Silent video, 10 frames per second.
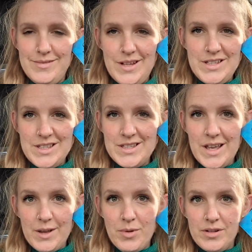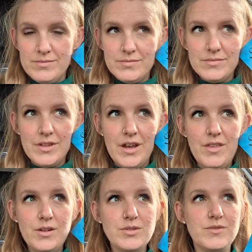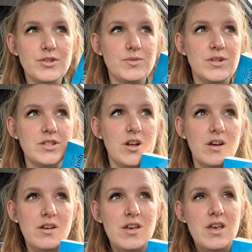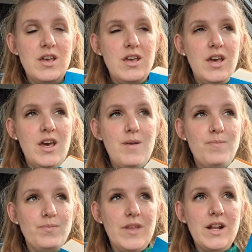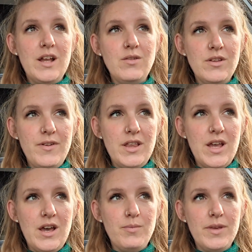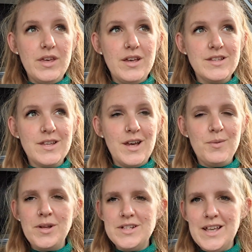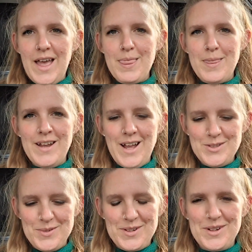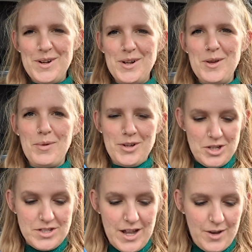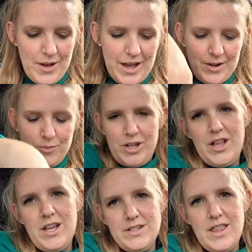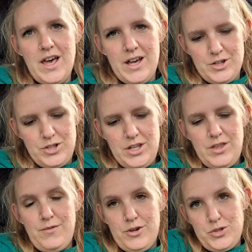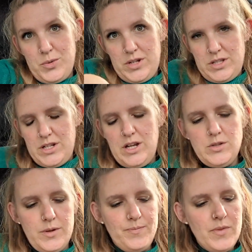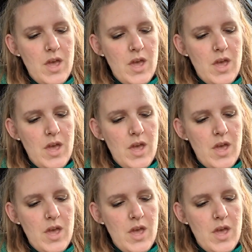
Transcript: It's the second one. I thought it was the first one, it's not. And I only found that out because I went to get the next one, an audiobook, just now, and realised that actually the first one is the next one.